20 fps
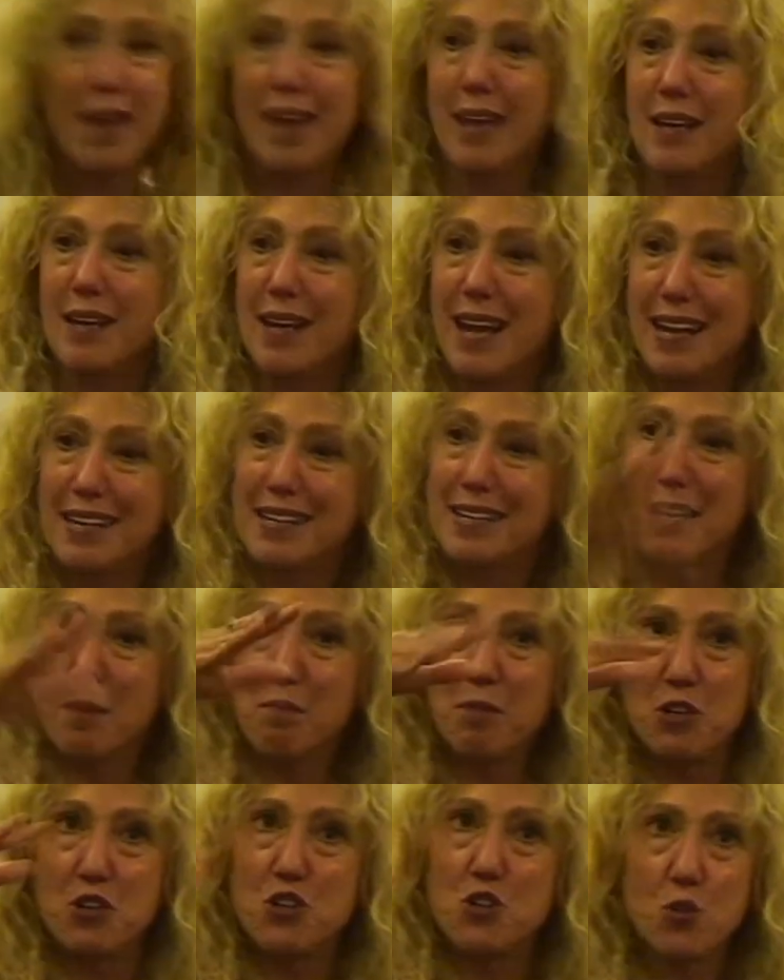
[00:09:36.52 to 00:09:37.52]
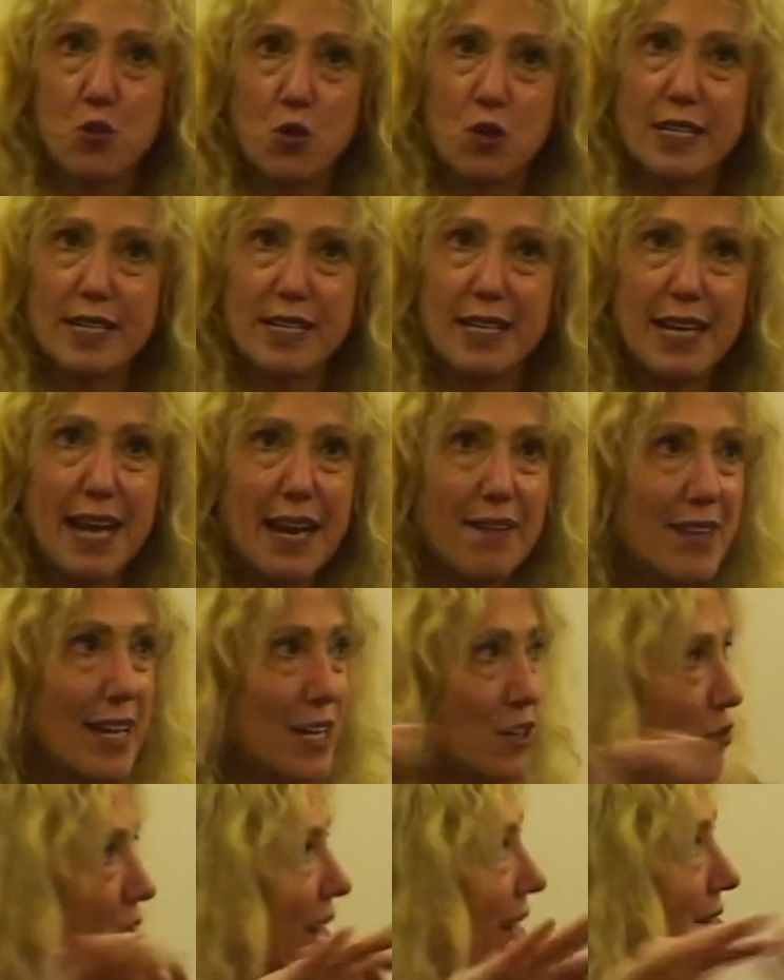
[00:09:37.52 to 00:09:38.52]
and it ended up in Jordan, and they
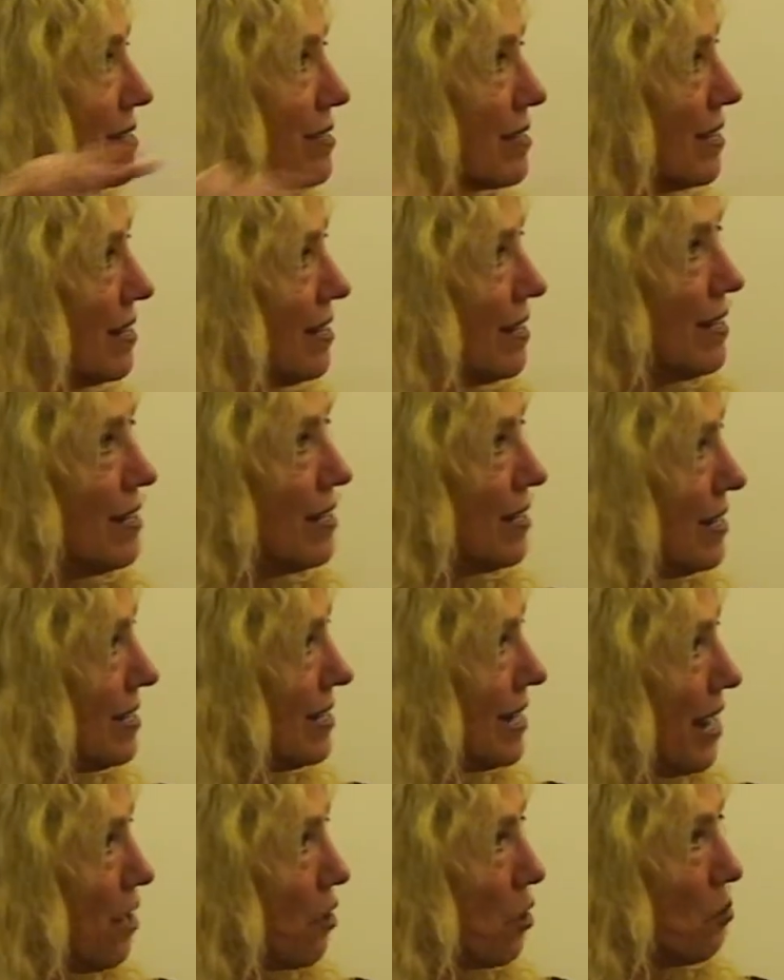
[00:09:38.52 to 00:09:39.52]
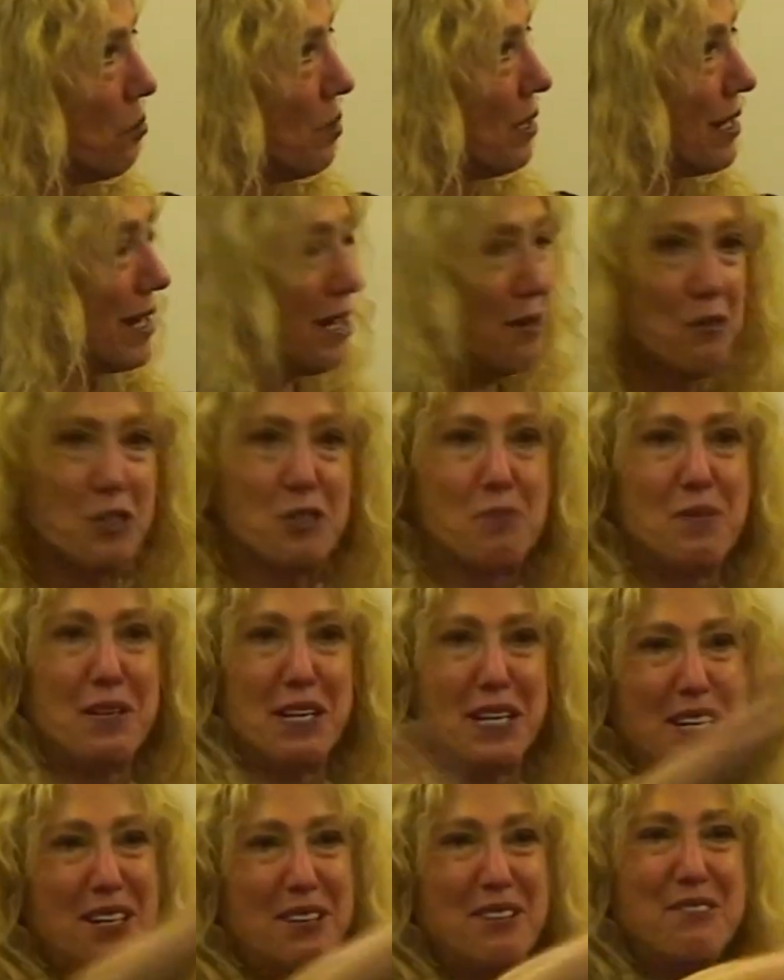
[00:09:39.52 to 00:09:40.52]
translated it into Arabic, and it was
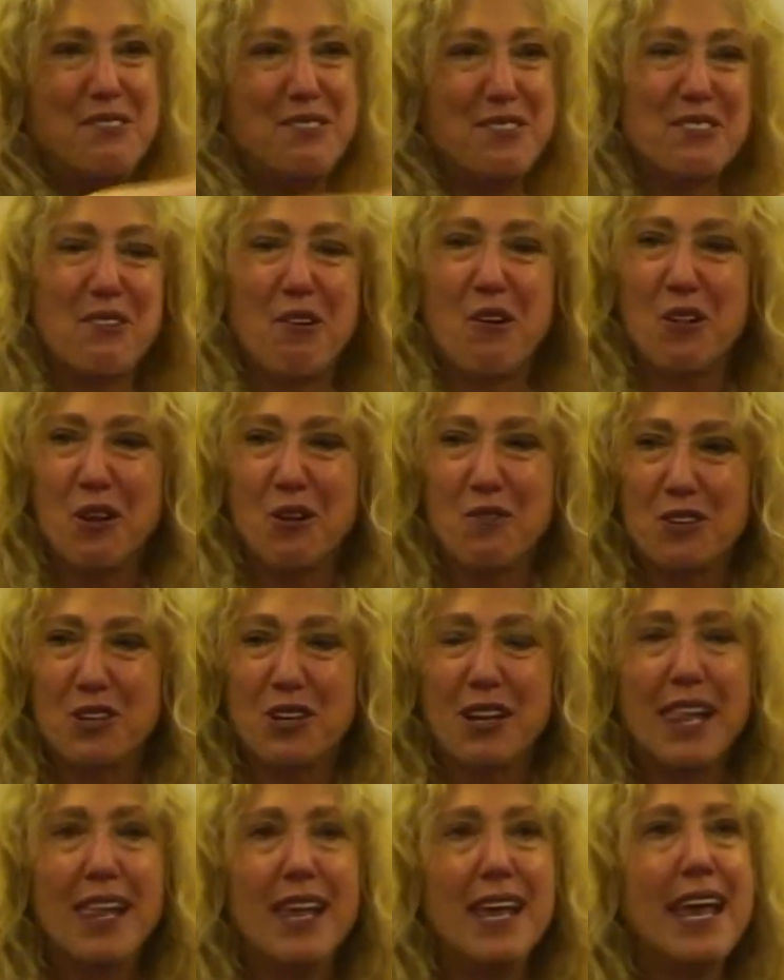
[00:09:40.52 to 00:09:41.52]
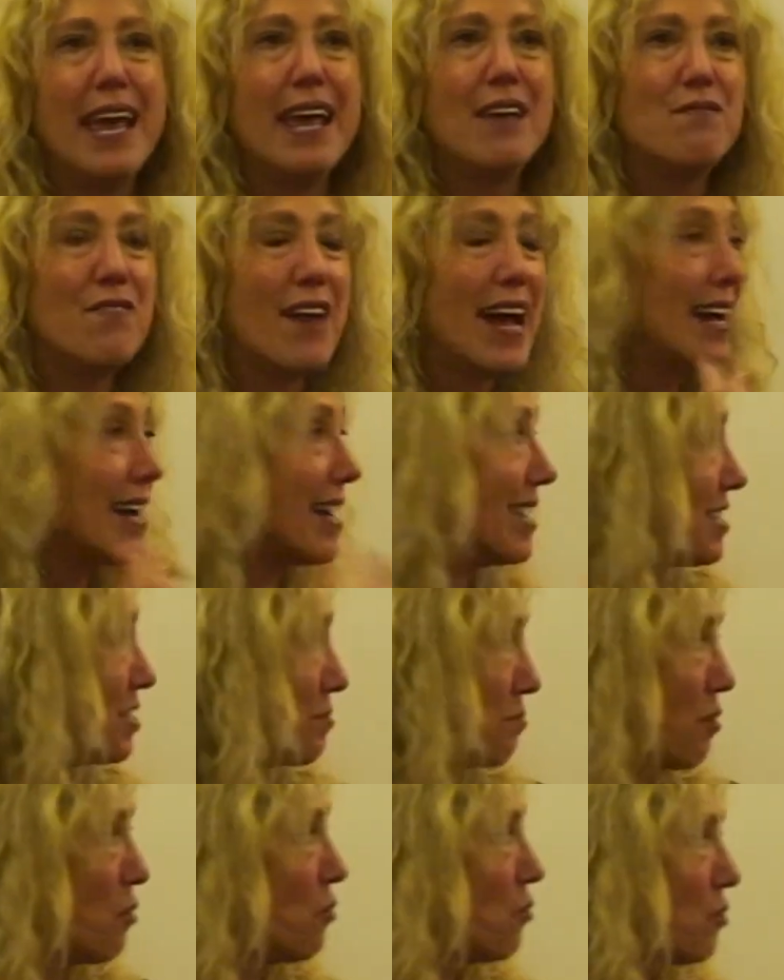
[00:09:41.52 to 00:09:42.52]
being used all over. In fact, I
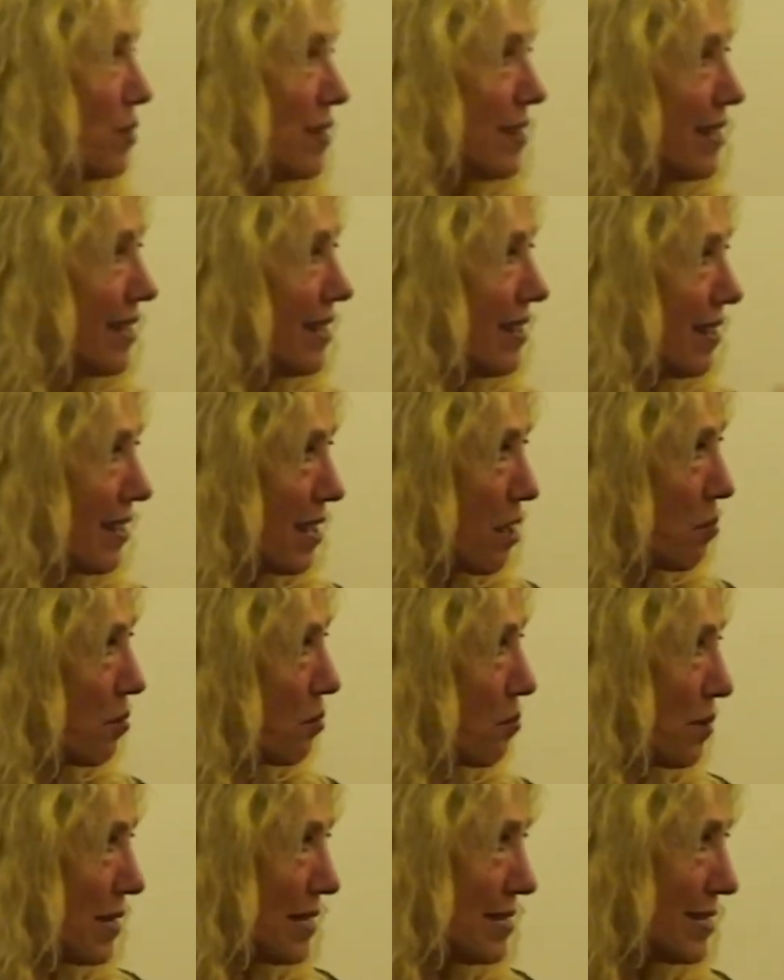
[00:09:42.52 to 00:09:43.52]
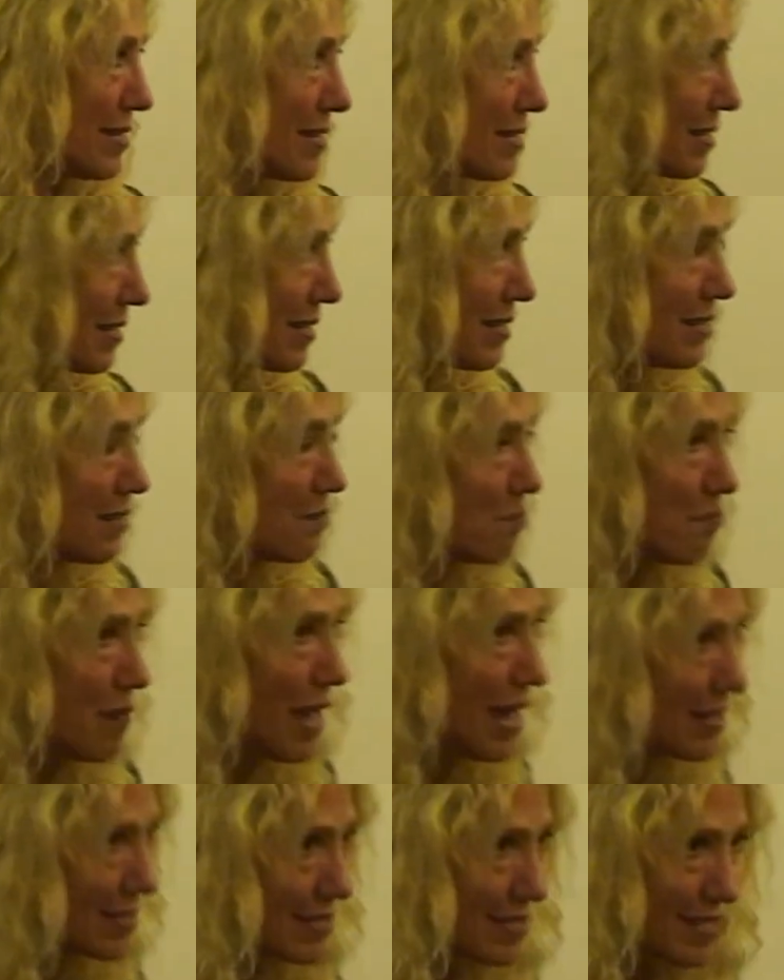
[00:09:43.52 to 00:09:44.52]
spoke with it a couple of places in
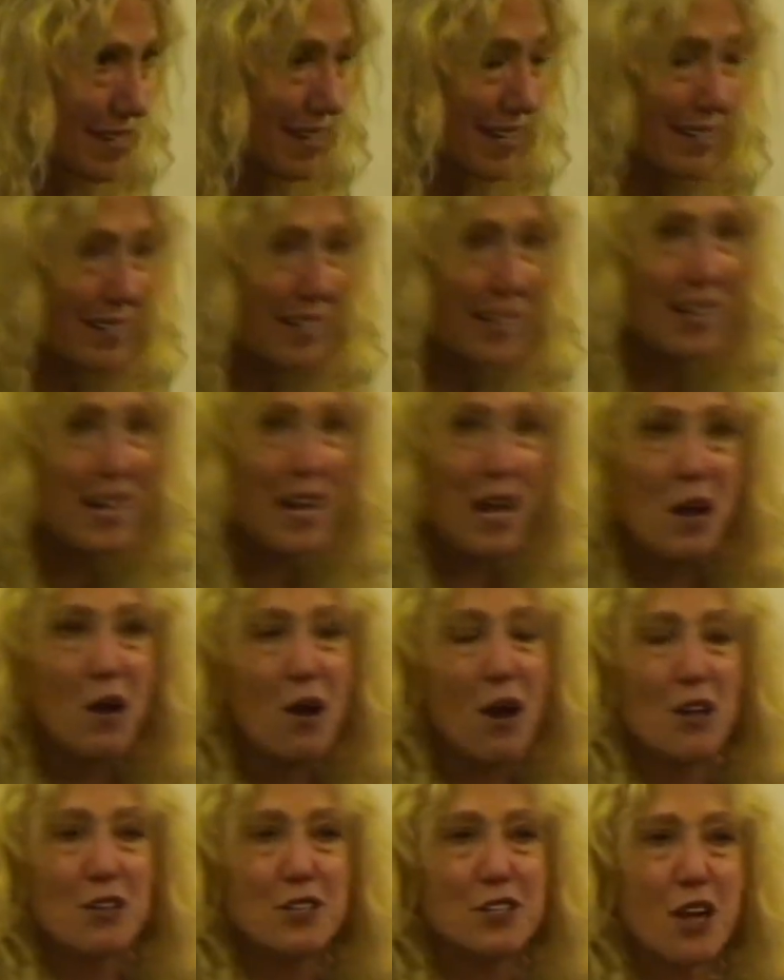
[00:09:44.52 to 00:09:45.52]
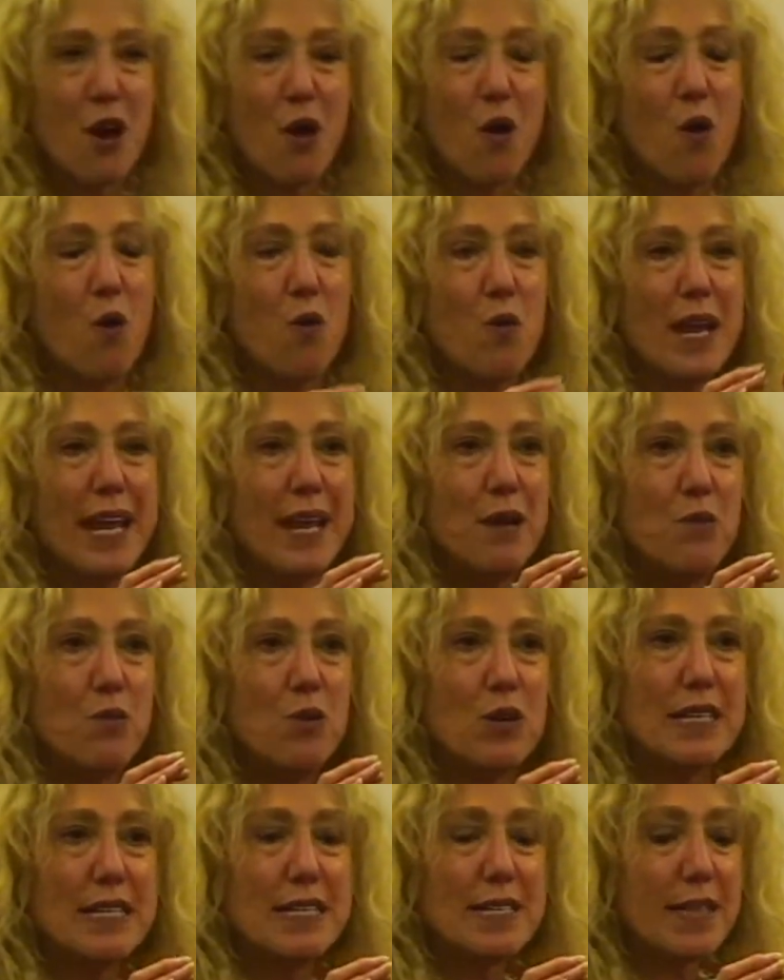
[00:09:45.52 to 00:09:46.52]
Palestine. So it
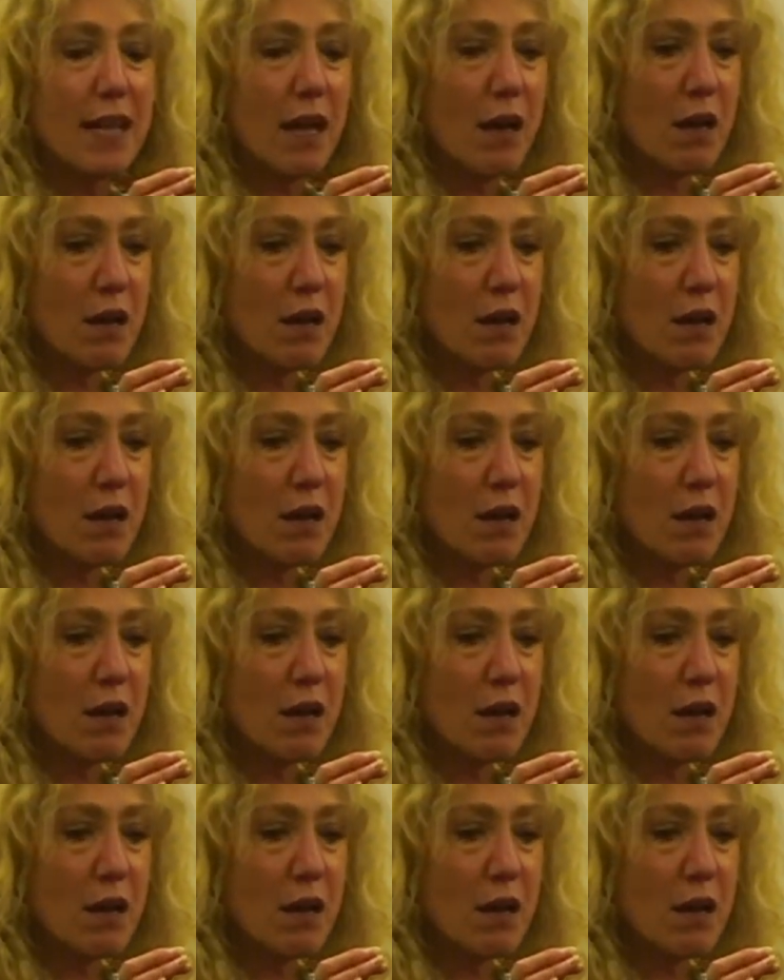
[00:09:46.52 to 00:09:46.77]
was,